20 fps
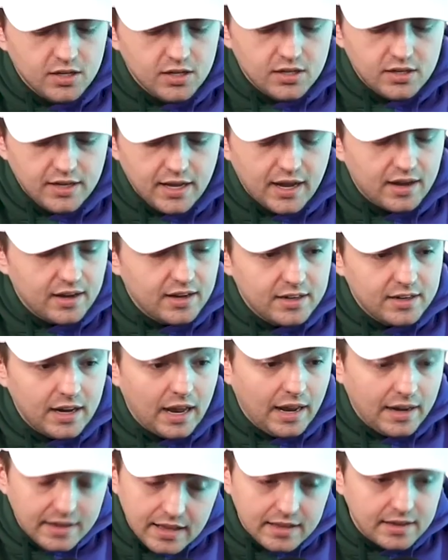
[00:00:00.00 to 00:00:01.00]
Yeah,
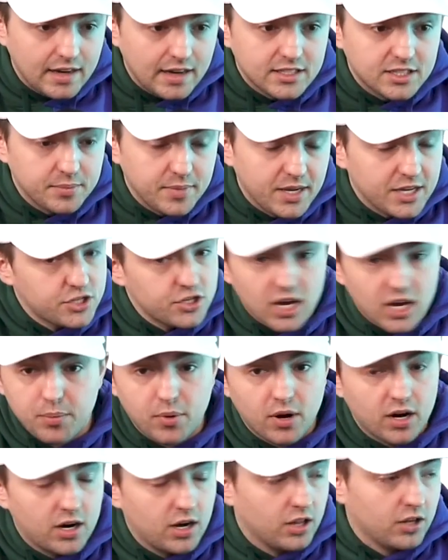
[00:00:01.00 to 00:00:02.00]
and then not to mention, I
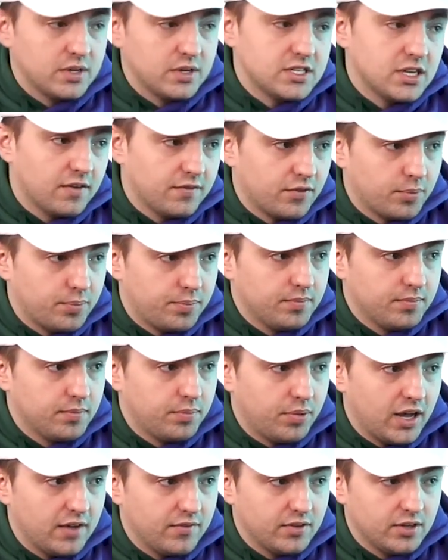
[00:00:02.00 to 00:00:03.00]
brought colorways up for
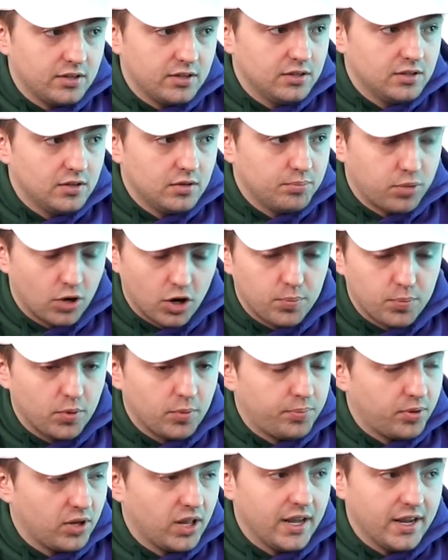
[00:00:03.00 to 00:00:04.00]
Platteville. Purple
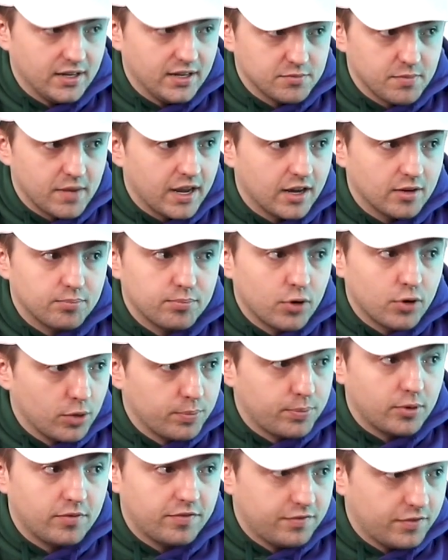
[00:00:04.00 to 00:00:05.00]
plays, man.
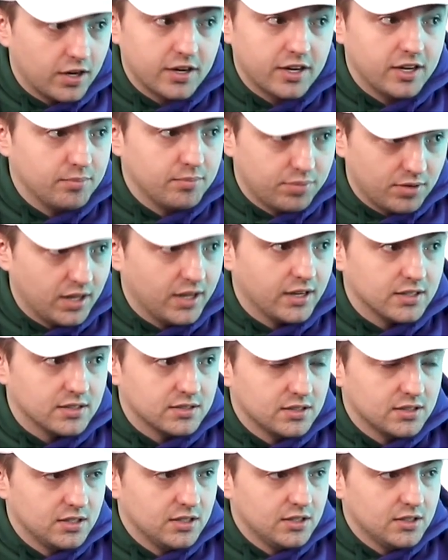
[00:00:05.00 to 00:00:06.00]
Purple fucking plays.
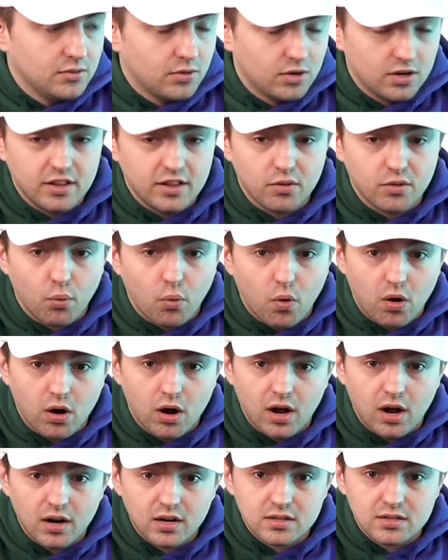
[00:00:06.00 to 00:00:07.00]
Yeah. What are they, the
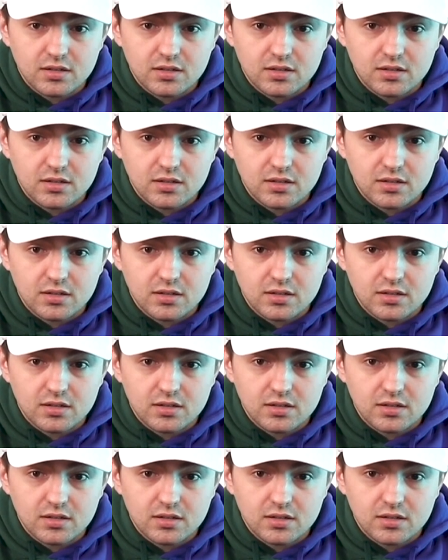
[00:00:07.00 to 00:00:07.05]
Warhawks?